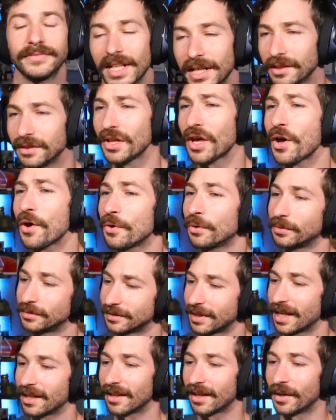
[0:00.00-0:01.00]
Lou!
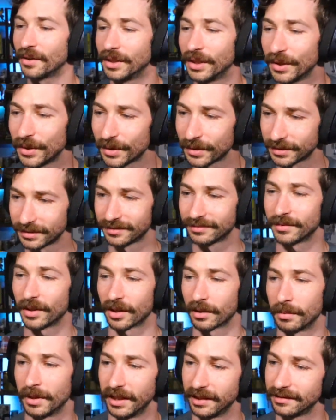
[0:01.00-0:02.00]
Hello, Lou.
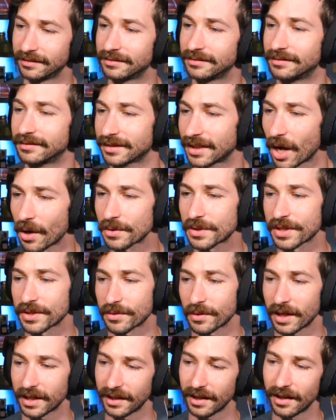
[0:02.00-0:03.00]
Welcome in. Coach is
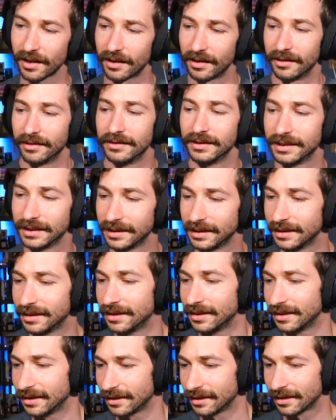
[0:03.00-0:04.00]
right here.
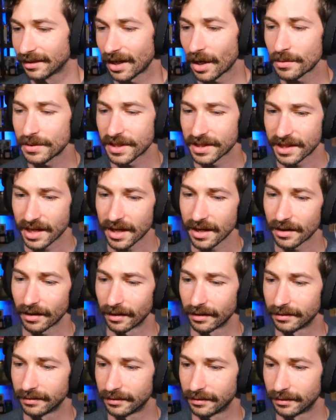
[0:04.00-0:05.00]
Coach is here.
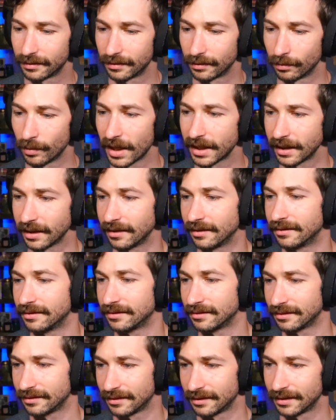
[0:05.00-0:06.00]
Ready.
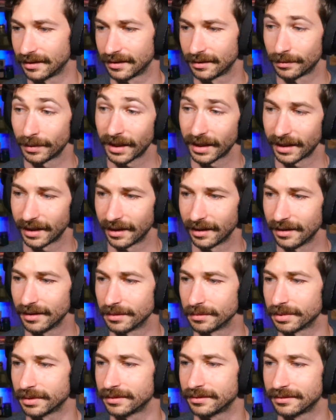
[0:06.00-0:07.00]
Ready to
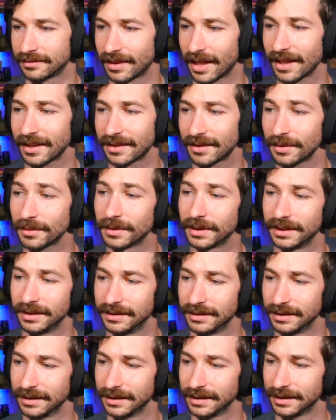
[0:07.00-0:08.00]
help. How you doing?
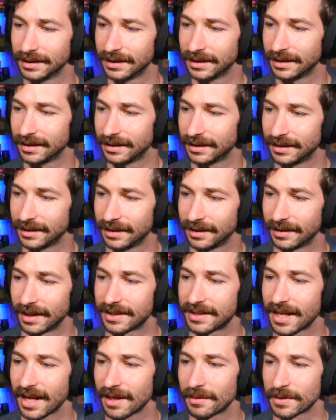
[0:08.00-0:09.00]
The
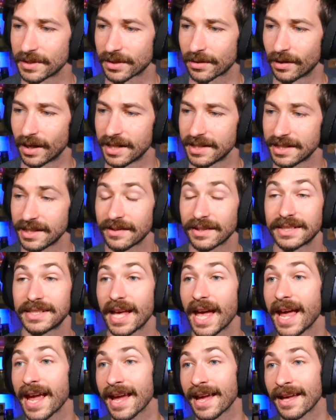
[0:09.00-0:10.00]
tan was crazy. The
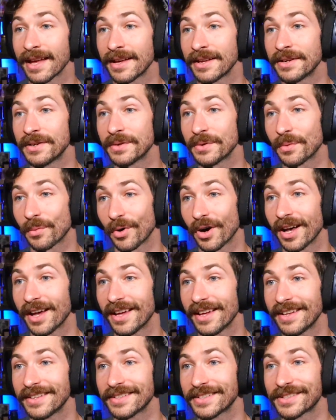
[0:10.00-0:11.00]
tan
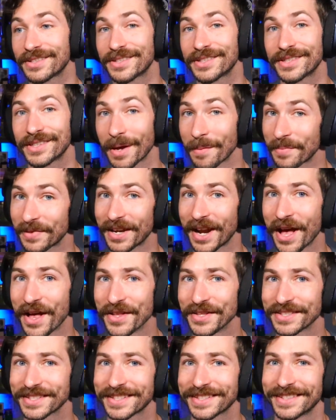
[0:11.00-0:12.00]
was something
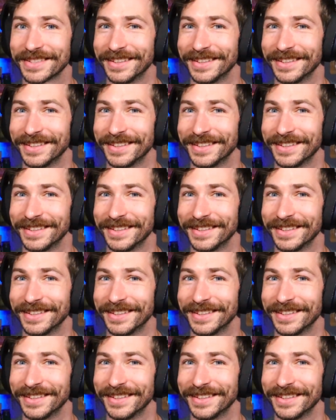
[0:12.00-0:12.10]
else.